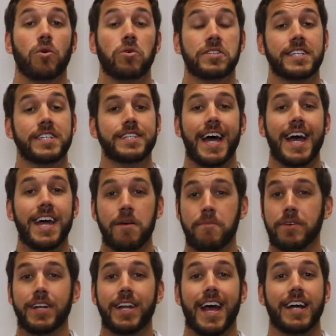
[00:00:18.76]
Well, today I'm
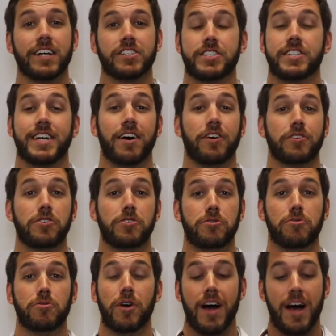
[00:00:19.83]
going to actually tell
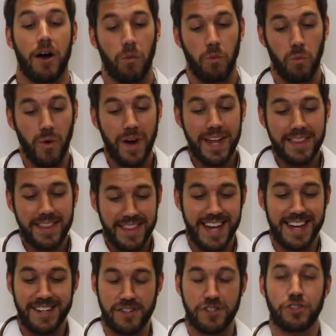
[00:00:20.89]
you what
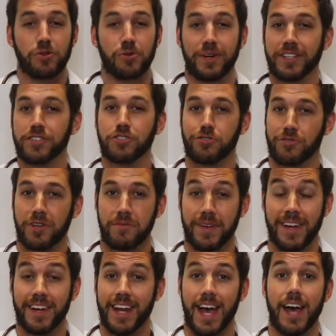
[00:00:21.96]
they do in
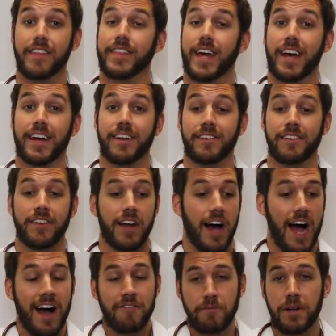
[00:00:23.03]
treatment, and then
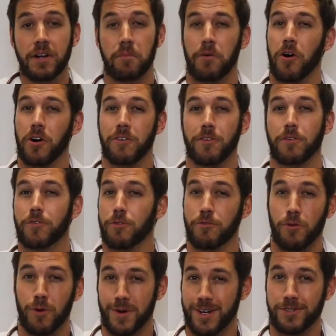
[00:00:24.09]
I've been a part of over
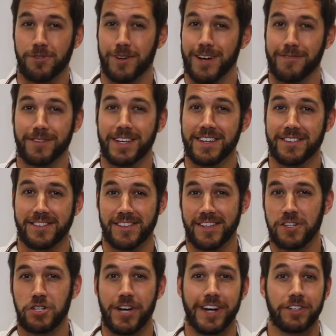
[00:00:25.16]
400 of these
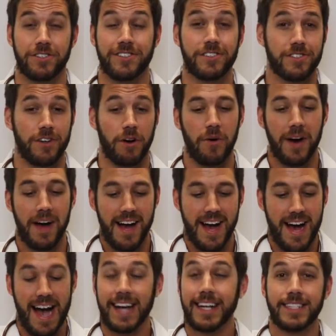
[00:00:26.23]
injections, so
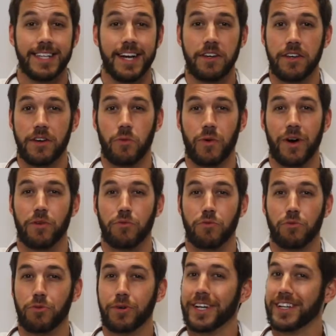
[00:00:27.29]
I can tell you
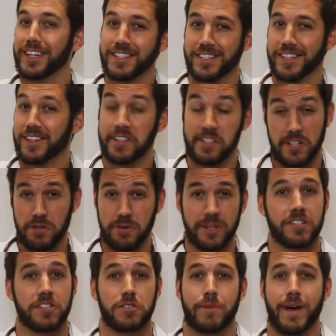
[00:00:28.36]
what realistically to
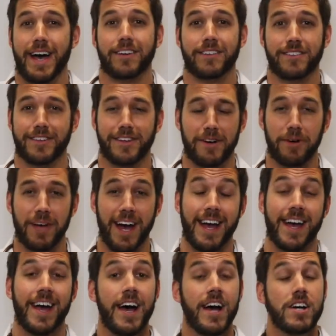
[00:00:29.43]
expect,
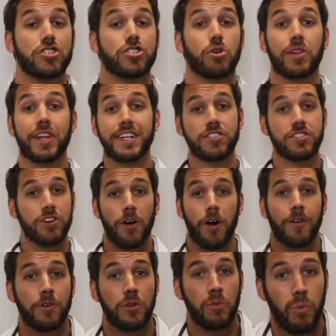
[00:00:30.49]
okay? So let's start
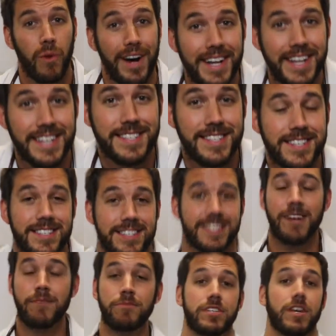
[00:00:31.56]
off with what is a
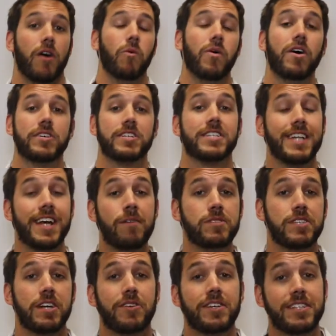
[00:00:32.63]
stem cell? Well, a stem
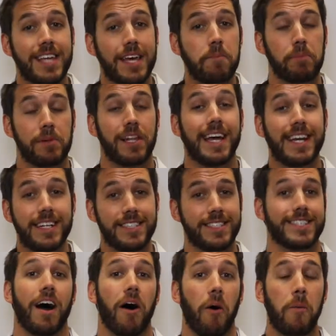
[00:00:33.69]
cell is a blank
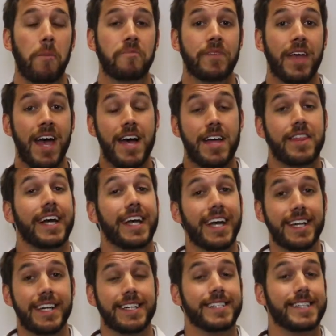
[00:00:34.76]
cell that
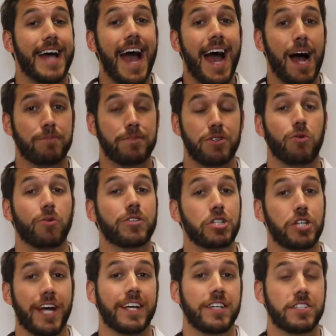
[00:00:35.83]
can adapt or
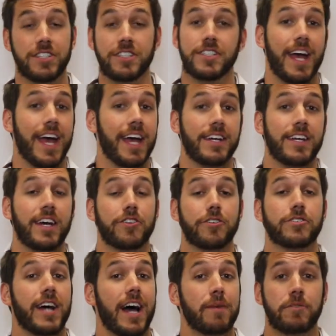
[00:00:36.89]
change into any
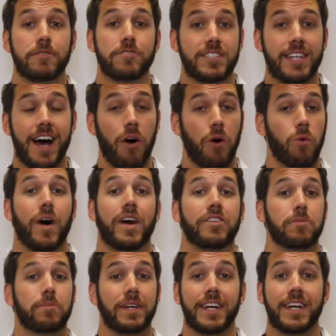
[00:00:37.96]
other type of cell,
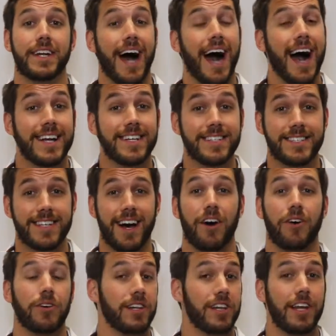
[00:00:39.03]
whether it be an eye
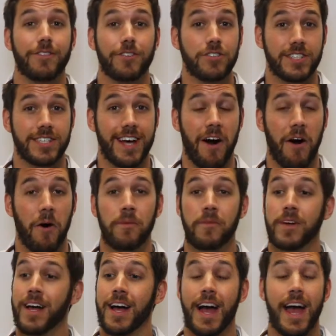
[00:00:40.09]
cell, a liver cell,